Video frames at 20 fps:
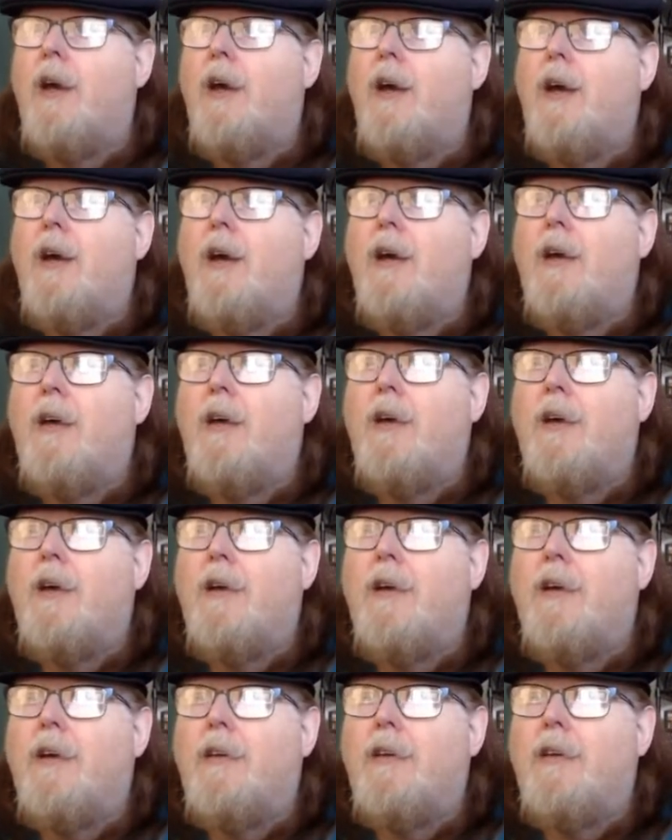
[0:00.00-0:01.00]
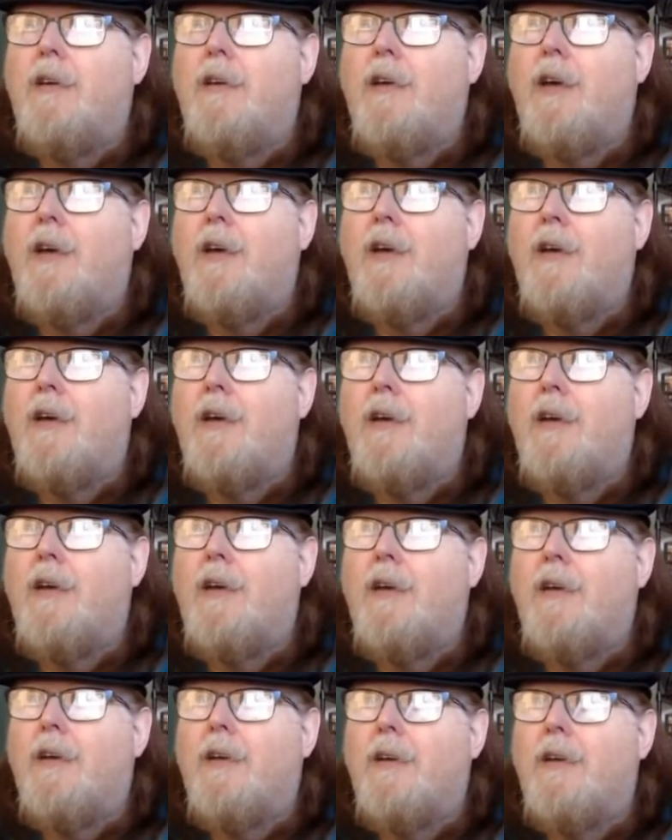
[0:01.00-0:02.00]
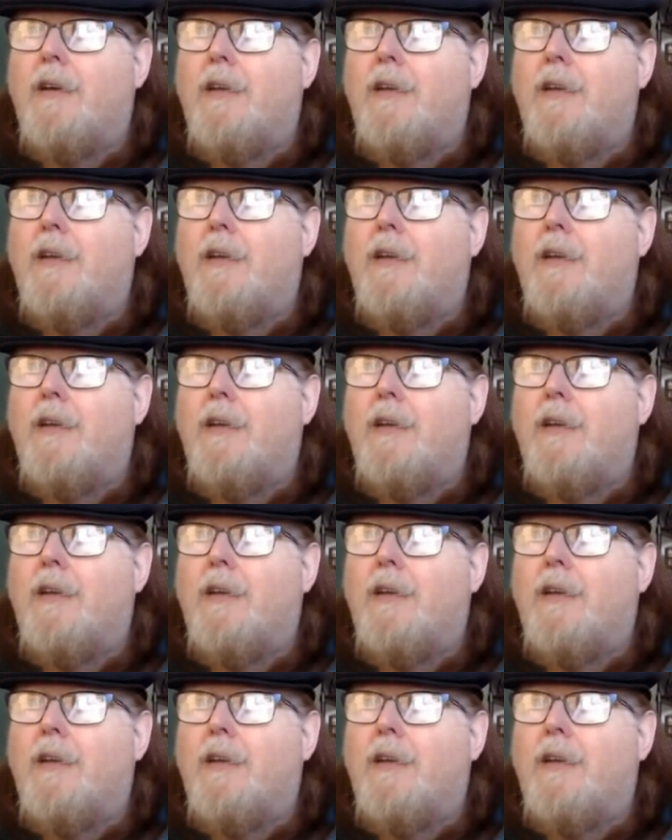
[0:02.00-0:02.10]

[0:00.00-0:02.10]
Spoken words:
Nobody speaks.